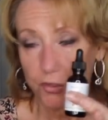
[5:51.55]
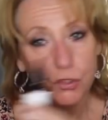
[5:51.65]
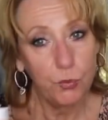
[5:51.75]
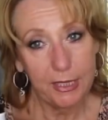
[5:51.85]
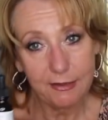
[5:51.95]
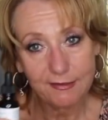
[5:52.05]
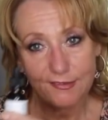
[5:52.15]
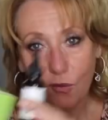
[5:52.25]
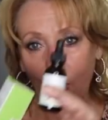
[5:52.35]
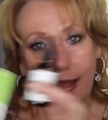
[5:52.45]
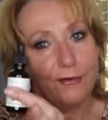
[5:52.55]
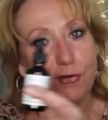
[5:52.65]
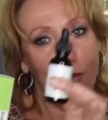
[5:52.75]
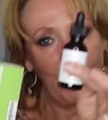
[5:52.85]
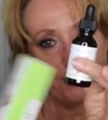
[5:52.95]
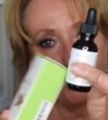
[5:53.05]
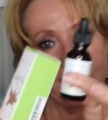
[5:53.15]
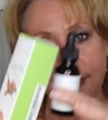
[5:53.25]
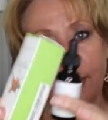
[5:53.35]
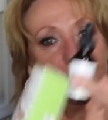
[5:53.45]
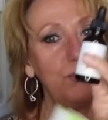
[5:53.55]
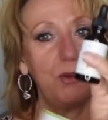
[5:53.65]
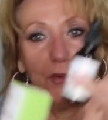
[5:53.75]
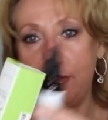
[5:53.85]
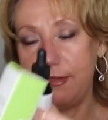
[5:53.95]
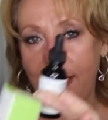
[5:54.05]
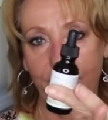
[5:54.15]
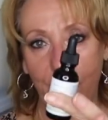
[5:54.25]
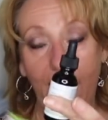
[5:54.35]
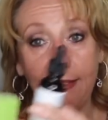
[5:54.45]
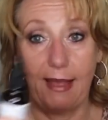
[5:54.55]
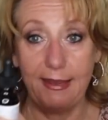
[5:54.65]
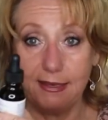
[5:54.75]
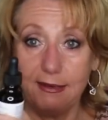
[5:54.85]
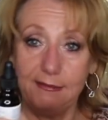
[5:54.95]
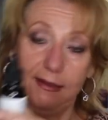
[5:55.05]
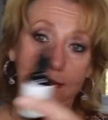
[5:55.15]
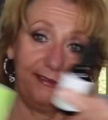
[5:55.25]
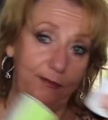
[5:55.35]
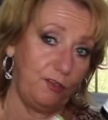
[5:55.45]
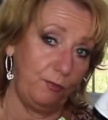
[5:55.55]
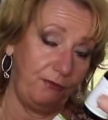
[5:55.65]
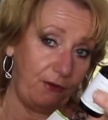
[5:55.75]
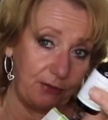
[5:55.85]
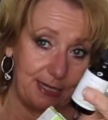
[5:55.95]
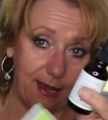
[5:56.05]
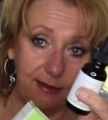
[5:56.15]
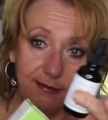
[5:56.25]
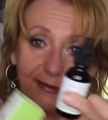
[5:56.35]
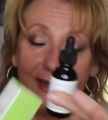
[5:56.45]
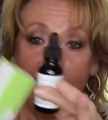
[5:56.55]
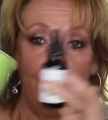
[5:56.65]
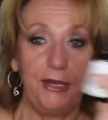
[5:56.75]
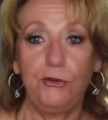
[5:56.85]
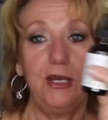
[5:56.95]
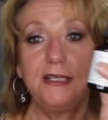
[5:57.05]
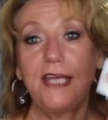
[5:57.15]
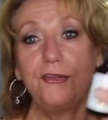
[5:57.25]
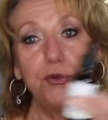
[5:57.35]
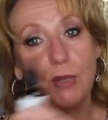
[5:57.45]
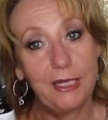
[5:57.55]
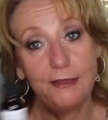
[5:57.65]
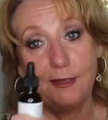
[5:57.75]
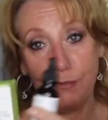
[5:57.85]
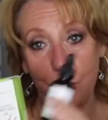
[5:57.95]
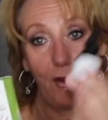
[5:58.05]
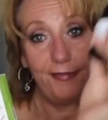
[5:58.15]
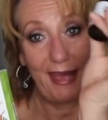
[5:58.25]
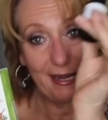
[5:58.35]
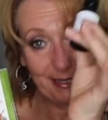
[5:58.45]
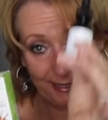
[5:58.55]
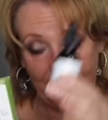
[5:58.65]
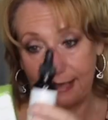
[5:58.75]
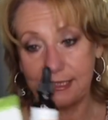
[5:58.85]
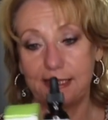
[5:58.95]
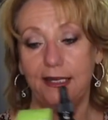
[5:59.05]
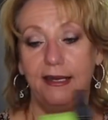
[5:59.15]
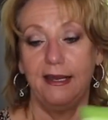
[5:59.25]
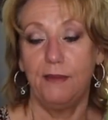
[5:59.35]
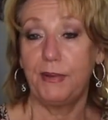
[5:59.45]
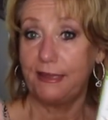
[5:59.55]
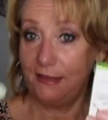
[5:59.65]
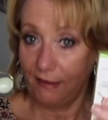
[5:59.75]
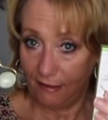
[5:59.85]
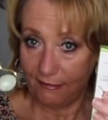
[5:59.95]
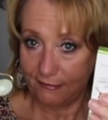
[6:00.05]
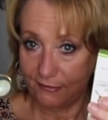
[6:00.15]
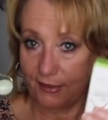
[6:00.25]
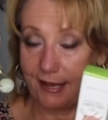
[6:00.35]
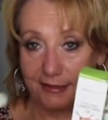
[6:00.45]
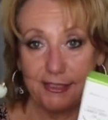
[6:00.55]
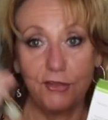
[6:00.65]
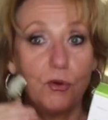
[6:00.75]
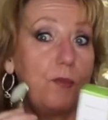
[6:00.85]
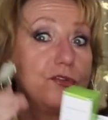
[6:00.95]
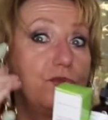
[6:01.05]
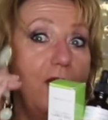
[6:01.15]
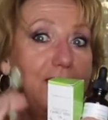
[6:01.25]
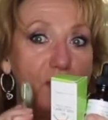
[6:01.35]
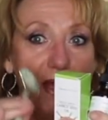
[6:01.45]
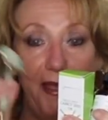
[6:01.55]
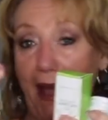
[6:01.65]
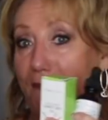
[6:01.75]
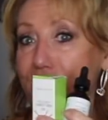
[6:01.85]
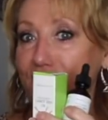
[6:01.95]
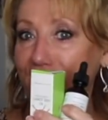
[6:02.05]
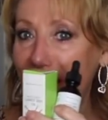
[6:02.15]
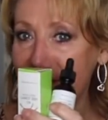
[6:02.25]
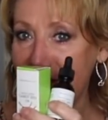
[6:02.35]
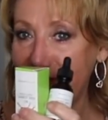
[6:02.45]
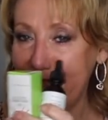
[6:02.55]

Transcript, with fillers: two weeks so I don't know I couldn't tell you one way or the other I like it it seems to be very nice but I couldn't tell you anything beyond that yet but this, I can tell you almost right away. I'm loving,